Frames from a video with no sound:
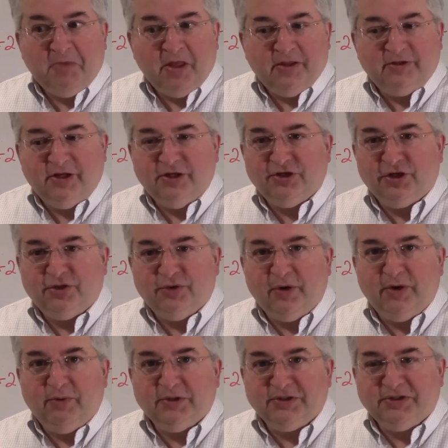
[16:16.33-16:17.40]
teacher thought he
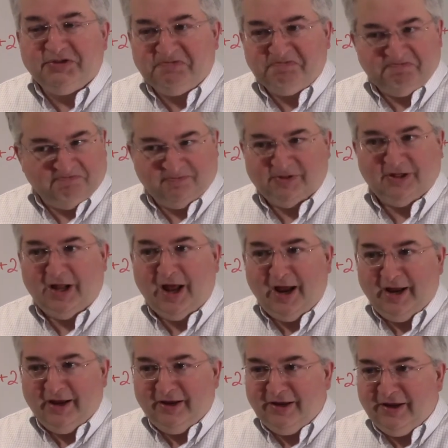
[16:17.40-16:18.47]
was
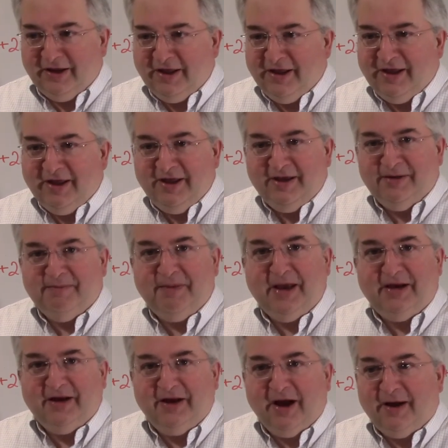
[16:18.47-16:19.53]
lying, made
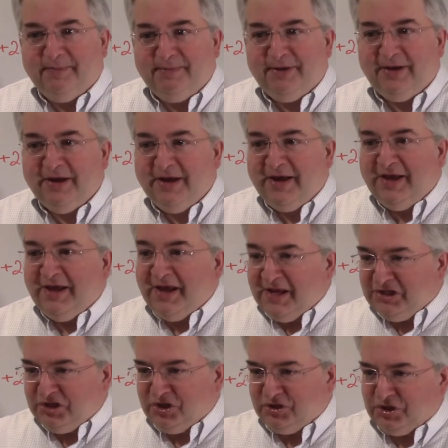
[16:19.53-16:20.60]
it up, and
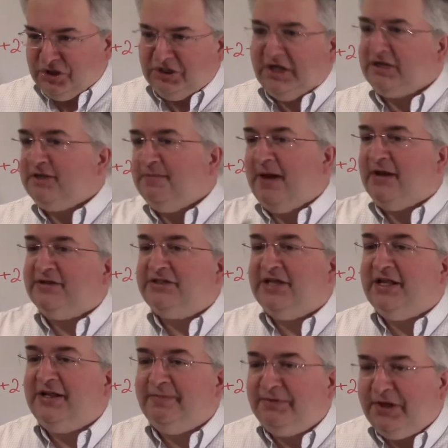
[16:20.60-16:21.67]
so she kicked him out and
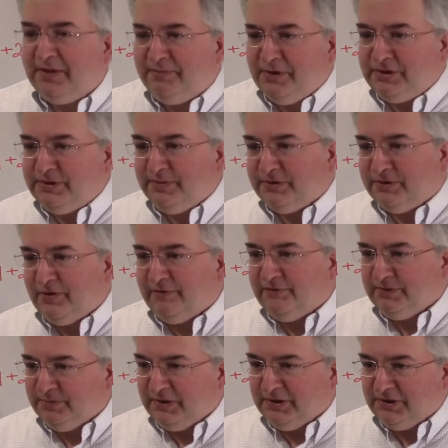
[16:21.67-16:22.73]
sent him to the principal's office
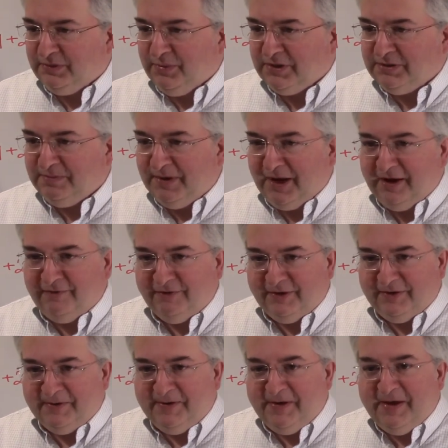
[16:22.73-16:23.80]
because he wasn't behaving.
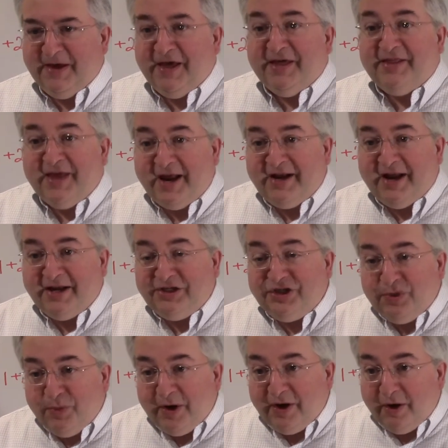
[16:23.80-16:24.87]
That night she
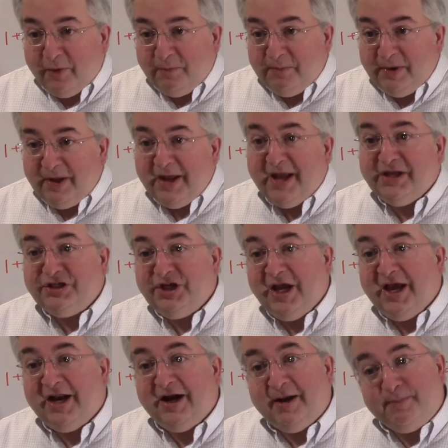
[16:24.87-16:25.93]
went home and she
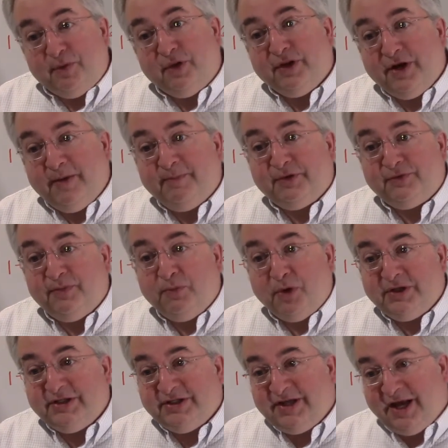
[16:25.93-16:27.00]
added up all the numbers from 1
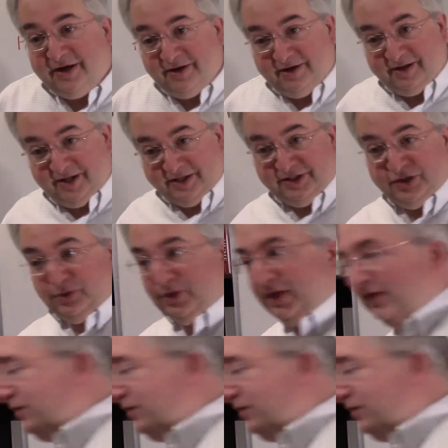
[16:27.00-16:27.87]
to 10. Let's do that.